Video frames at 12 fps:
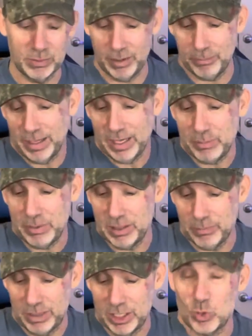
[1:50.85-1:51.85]
It might not be
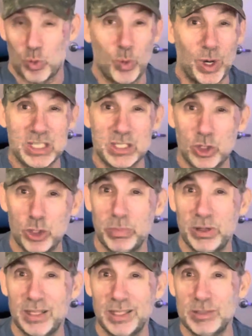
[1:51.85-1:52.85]
the best wrestler,
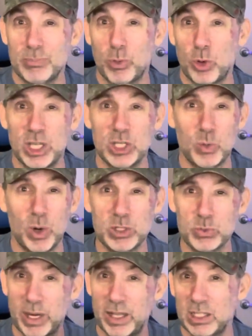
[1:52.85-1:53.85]
but at least
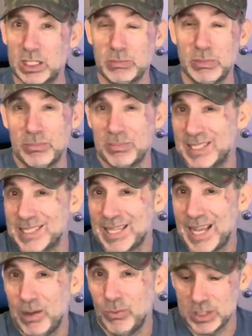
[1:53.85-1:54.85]
price-wise, when I looked him up, this
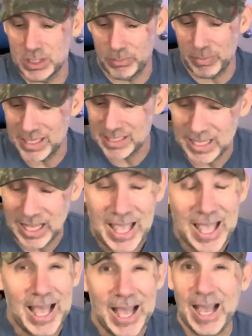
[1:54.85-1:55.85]
guy was the best.
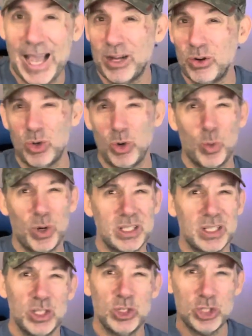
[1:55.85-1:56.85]
I don't know
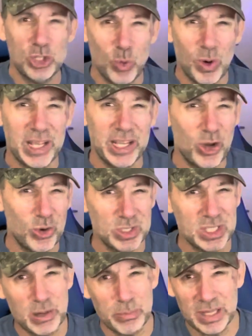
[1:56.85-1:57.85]
wrestling too well. I know
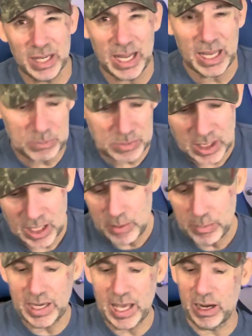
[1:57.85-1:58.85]
some of the names,
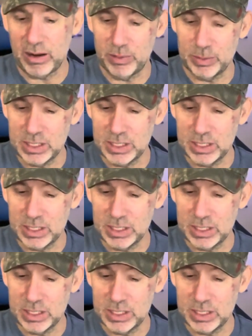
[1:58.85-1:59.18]
but not all. them.